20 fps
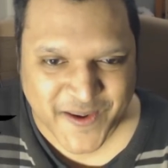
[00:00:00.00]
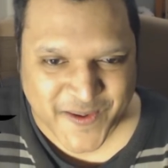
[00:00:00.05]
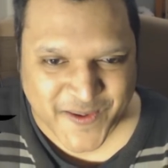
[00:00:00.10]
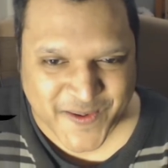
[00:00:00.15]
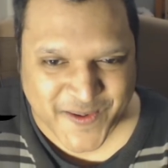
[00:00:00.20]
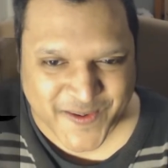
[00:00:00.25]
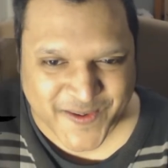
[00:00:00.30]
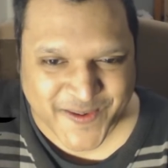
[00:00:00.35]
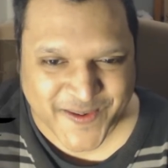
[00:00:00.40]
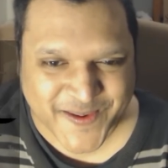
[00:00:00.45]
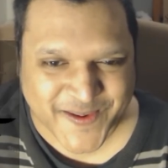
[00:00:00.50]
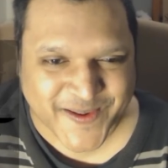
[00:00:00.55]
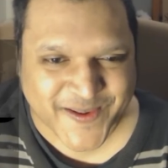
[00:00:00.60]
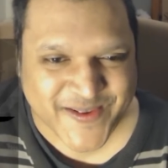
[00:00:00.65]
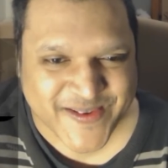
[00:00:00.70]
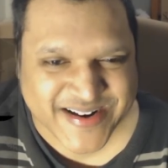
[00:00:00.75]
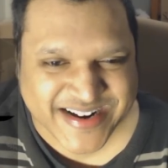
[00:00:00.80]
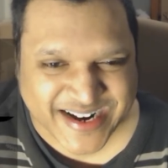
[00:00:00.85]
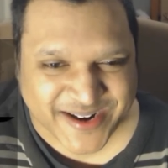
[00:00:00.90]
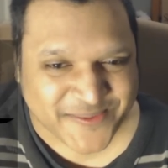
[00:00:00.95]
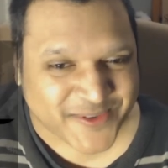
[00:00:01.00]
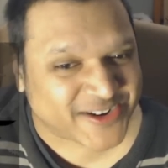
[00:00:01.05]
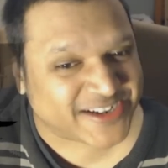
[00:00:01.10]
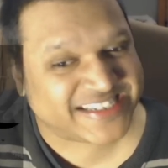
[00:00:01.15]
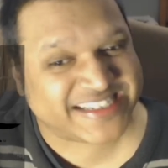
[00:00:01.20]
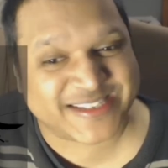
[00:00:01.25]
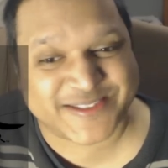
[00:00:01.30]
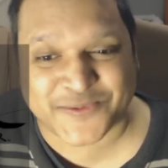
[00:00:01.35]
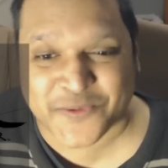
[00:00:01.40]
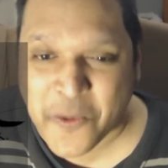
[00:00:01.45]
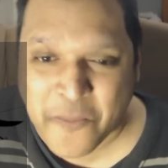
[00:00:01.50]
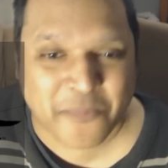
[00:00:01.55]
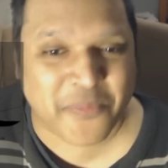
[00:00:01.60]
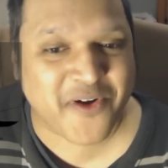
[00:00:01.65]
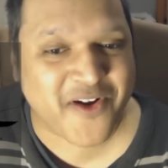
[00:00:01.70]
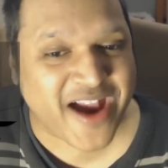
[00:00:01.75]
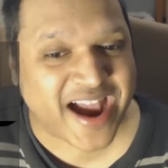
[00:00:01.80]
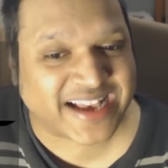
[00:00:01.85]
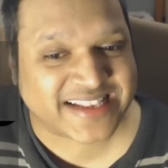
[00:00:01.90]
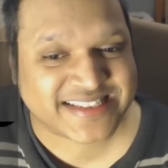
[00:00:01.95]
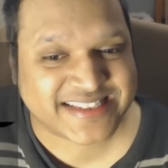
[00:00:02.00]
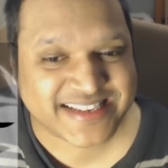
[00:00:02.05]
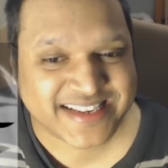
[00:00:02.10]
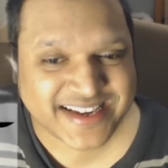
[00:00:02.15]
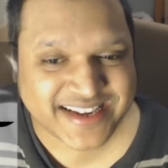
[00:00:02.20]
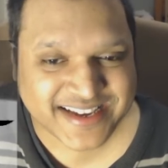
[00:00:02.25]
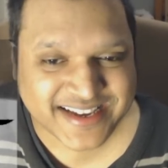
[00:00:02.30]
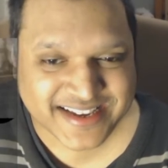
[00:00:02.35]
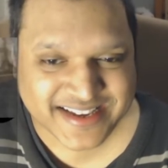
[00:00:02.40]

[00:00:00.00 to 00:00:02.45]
Ho, ho, ho, come on, just whoop her ass.